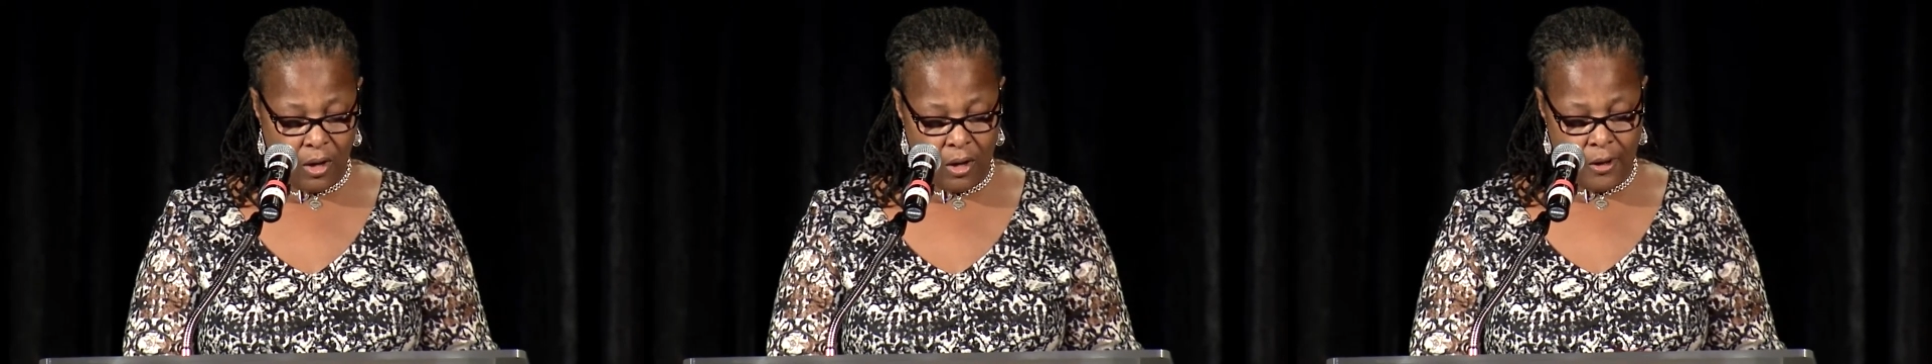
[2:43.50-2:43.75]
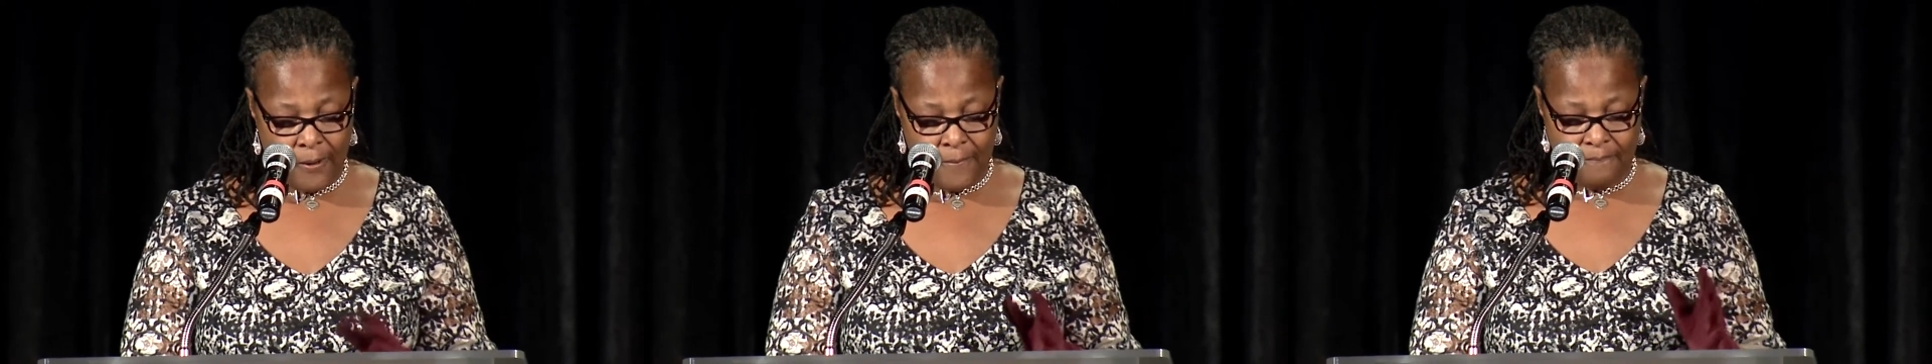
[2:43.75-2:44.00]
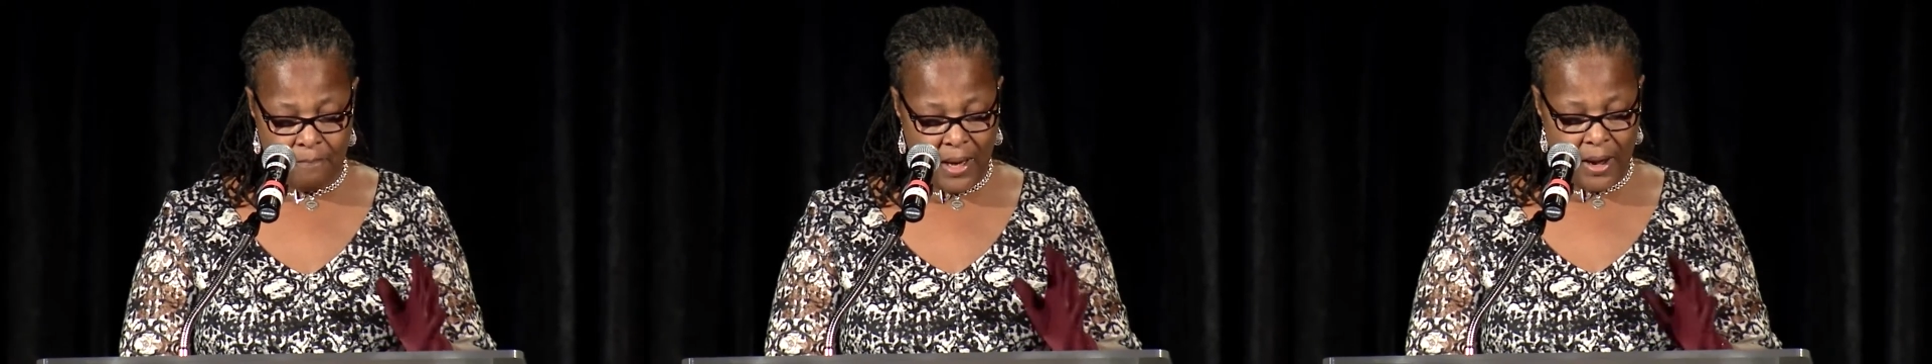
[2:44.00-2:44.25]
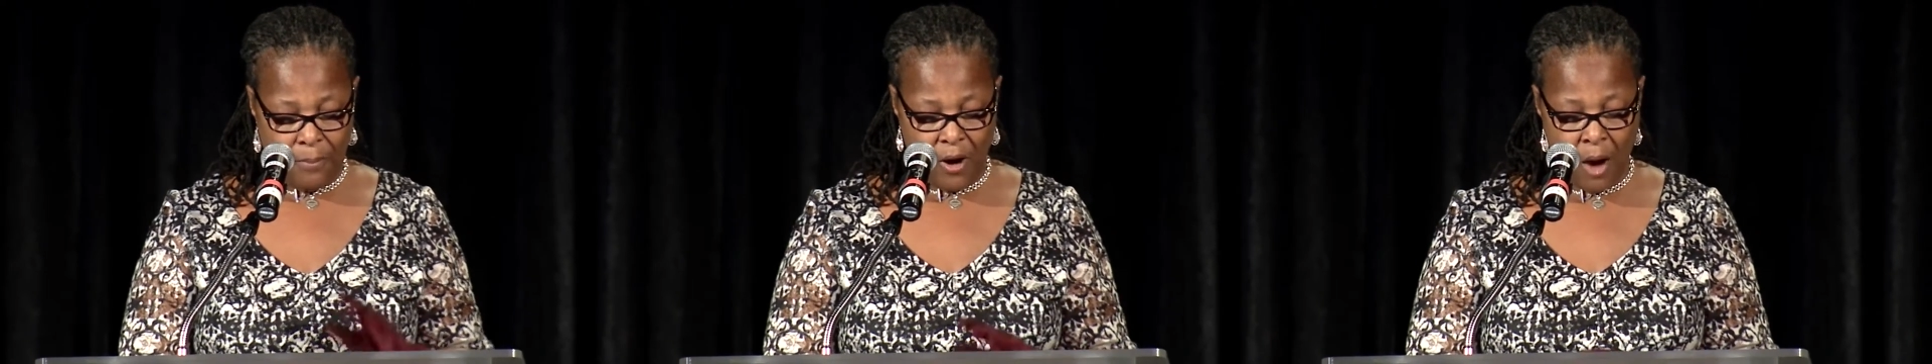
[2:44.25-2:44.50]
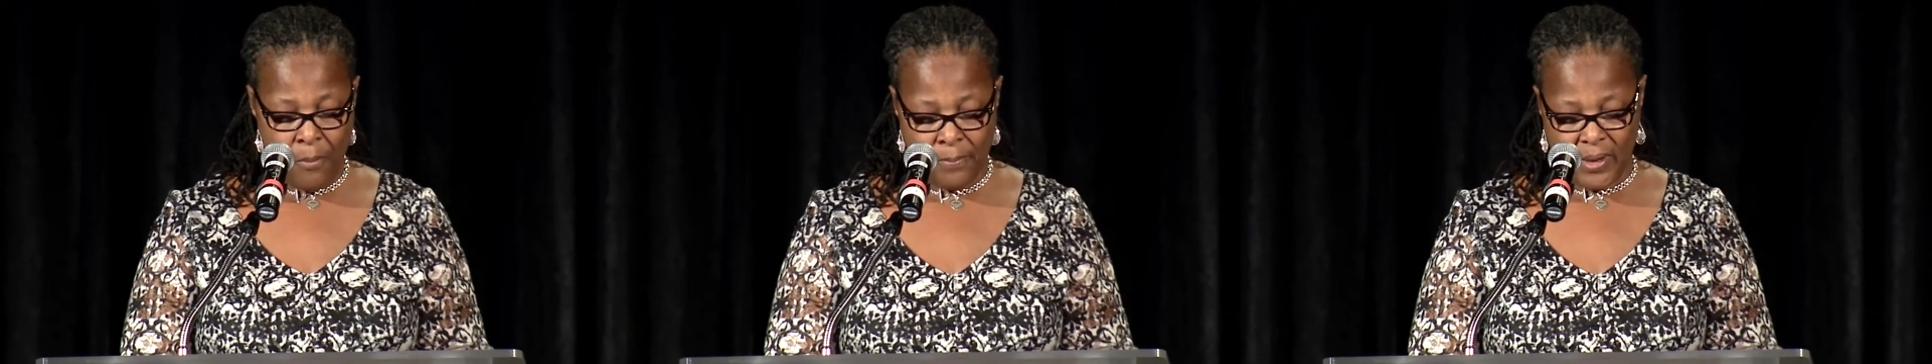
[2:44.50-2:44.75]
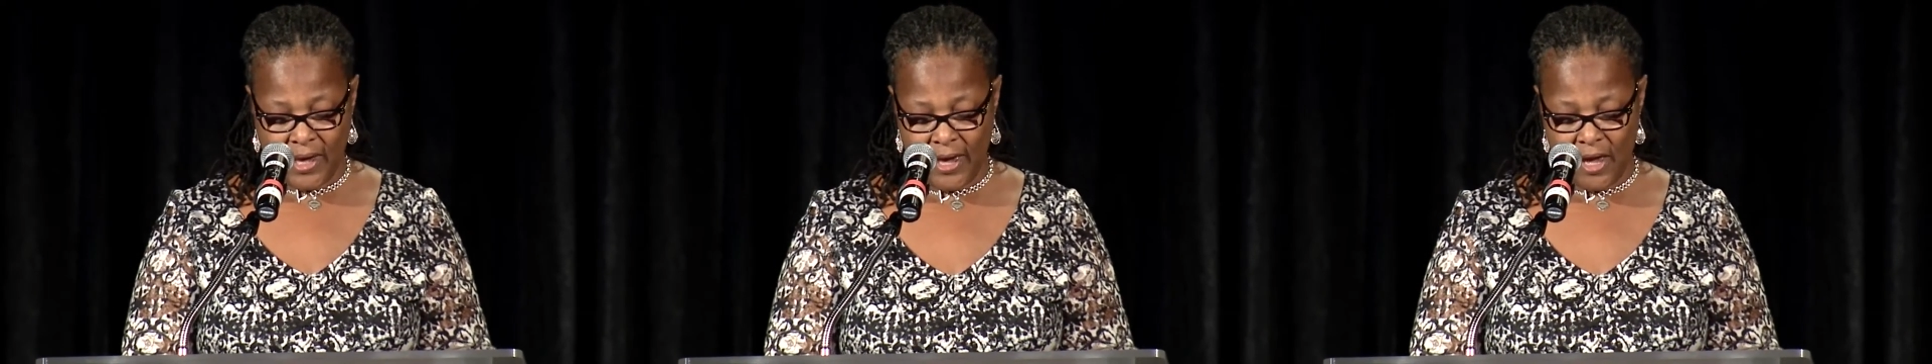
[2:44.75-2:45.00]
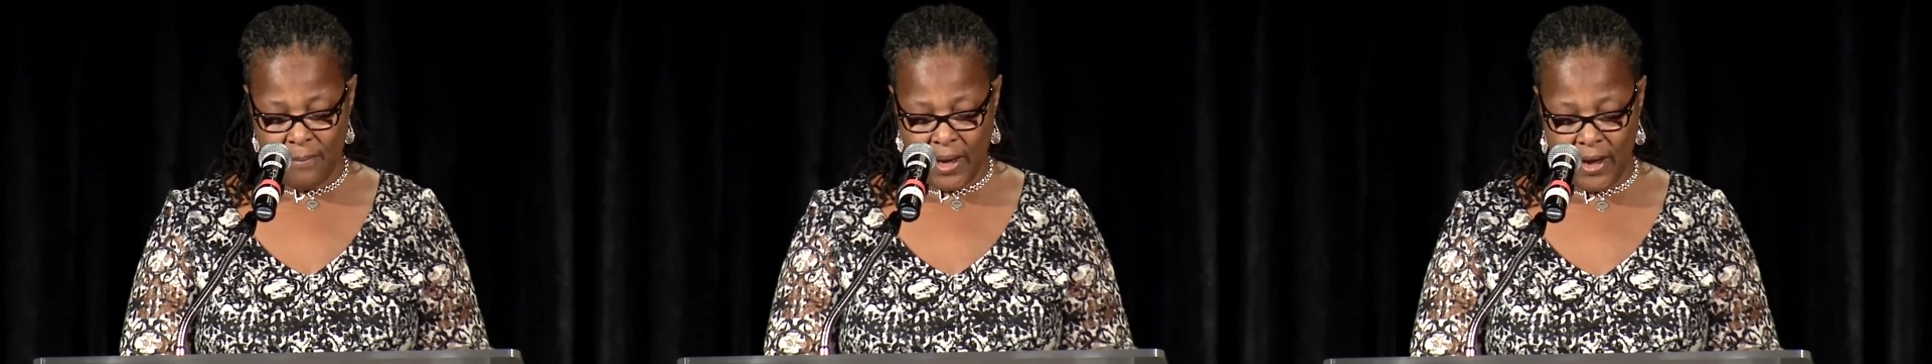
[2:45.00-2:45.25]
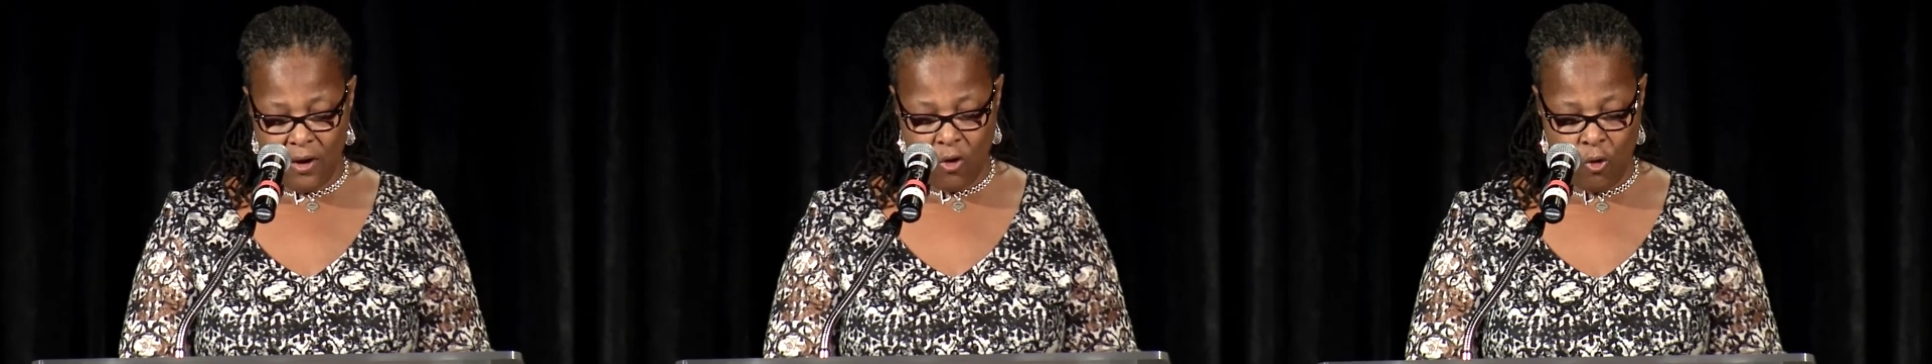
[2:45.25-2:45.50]
Um, my apartment became
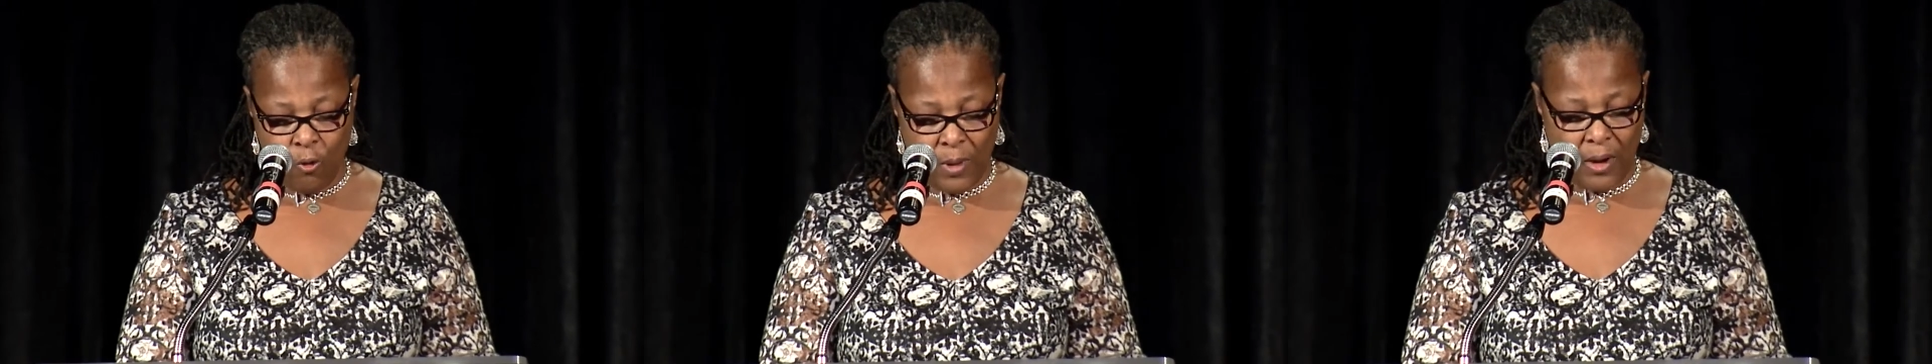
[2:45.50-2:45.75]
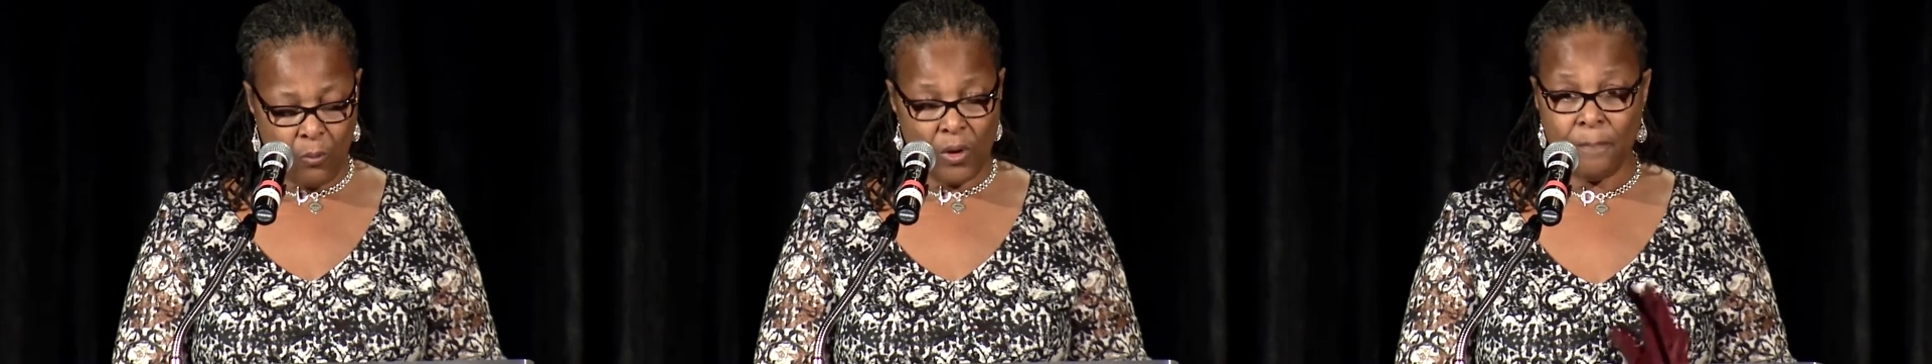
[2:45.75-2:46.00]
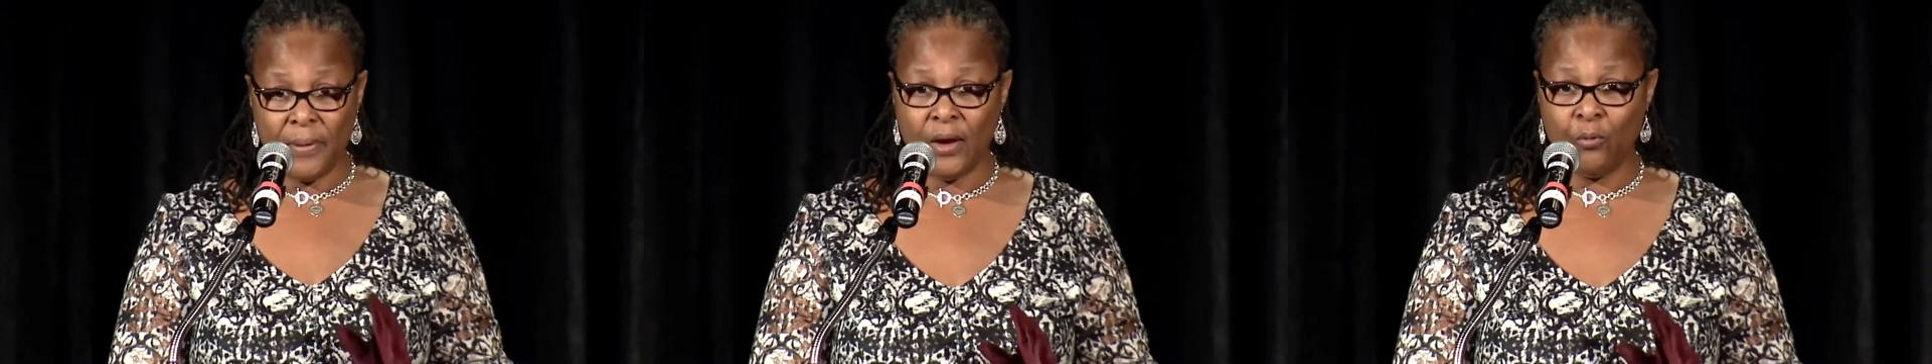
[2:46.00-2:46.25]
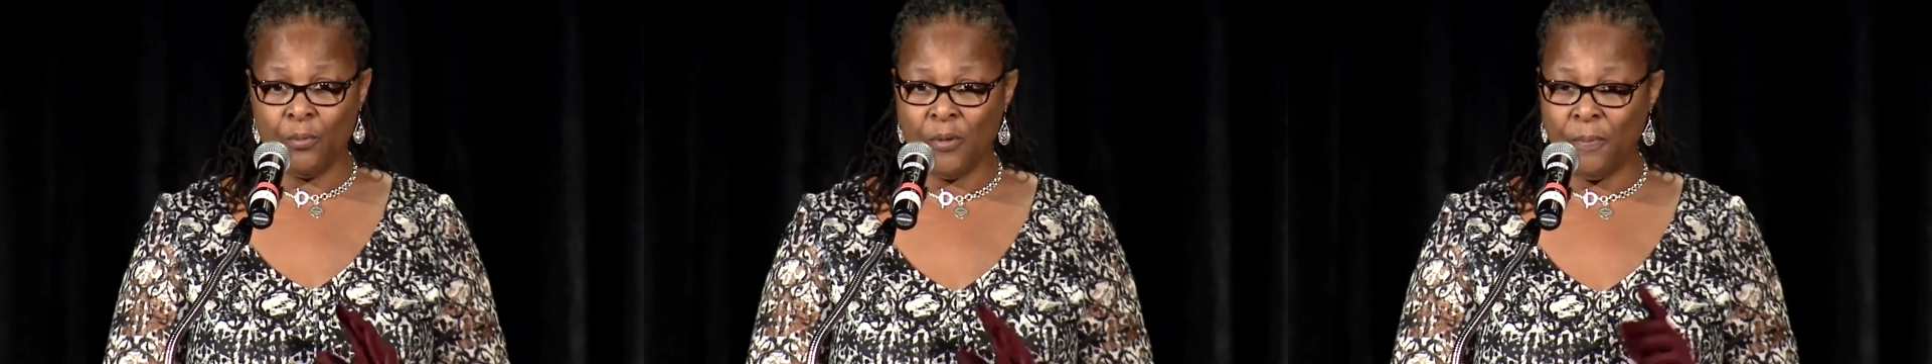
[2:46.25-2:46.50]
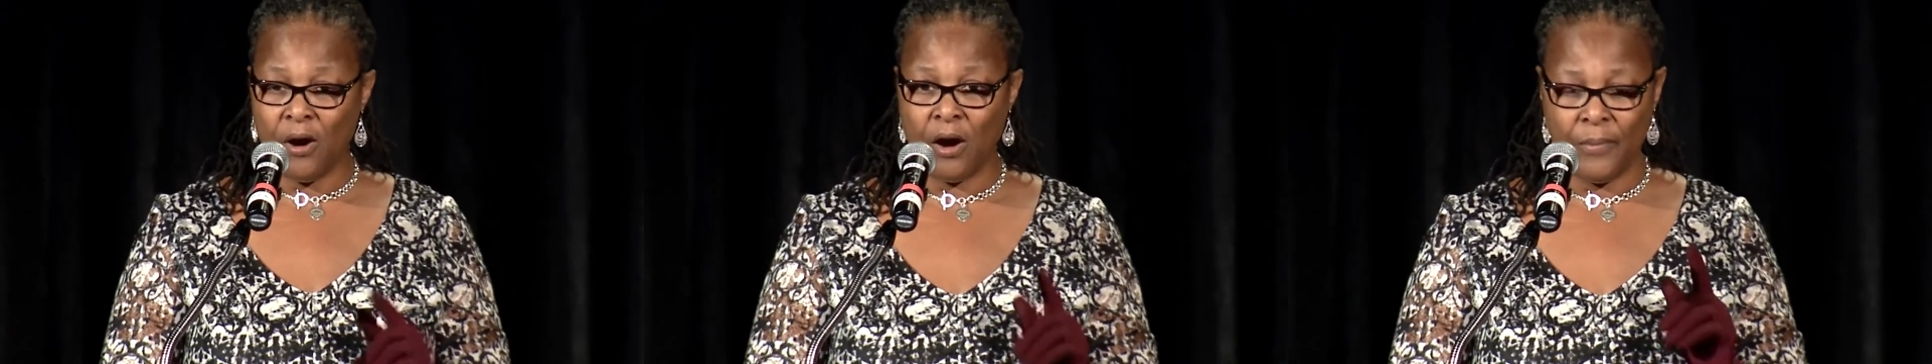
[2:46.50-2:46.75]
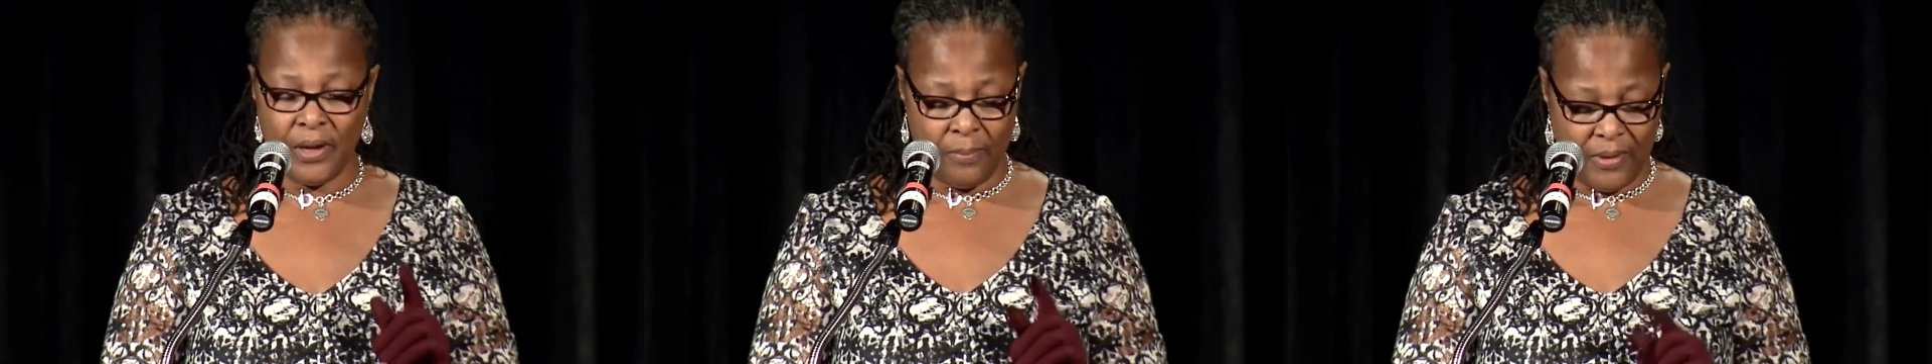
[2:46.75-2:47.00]
my home, my one bedroom apartment.